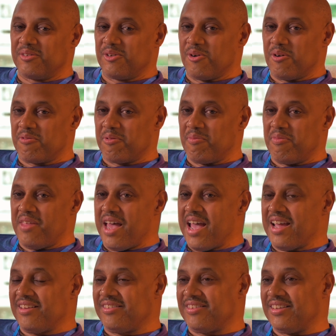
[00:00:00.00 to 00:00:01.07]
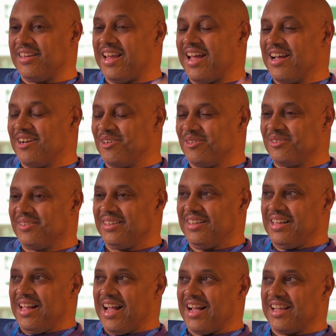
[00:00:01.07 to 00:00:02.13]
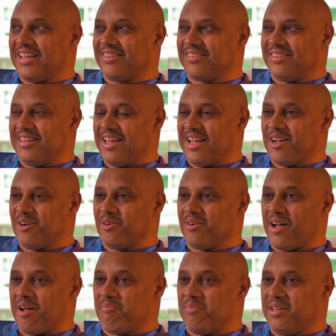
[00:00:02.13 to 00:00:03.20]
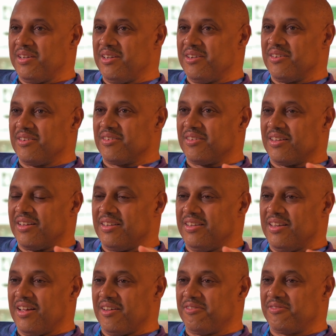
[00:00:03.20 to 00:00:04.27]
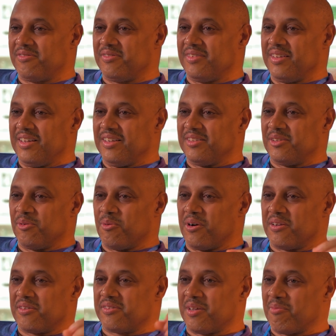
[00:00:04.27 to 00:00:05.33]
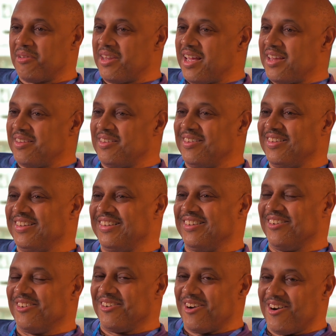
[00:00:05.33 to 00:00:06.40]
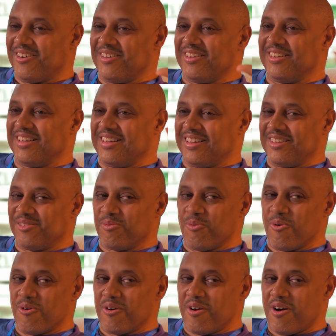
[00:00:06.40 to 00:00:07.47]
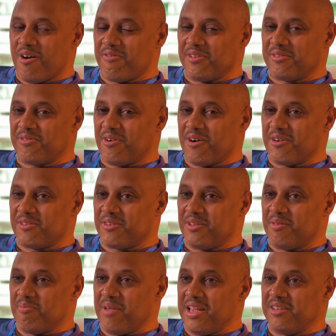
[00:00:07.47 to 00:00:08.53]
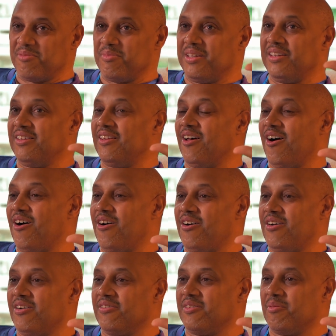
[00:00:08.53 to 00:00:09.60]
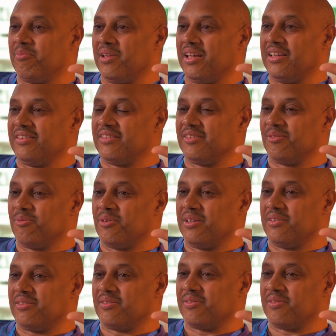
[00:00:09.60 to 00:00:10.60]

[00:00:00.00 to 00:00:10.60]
going from that to now, I guess now I've been here enough to where some of that, is worn off as far as the amazement and the awe of the place is